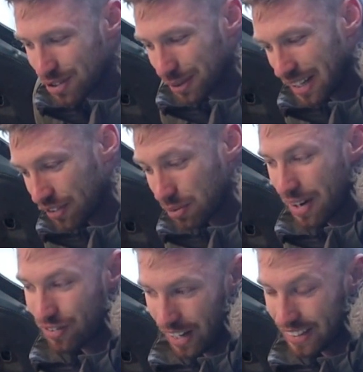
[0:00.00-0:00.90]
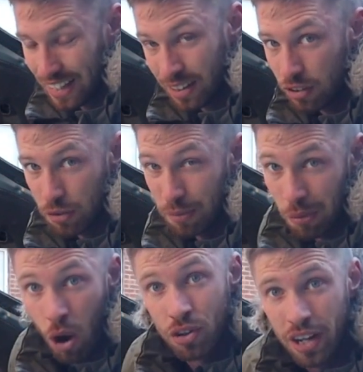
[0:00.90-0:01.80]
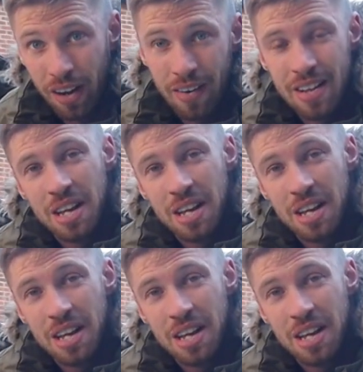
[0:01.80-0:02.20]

So we're going to have to wait for that to get delivered from Honda.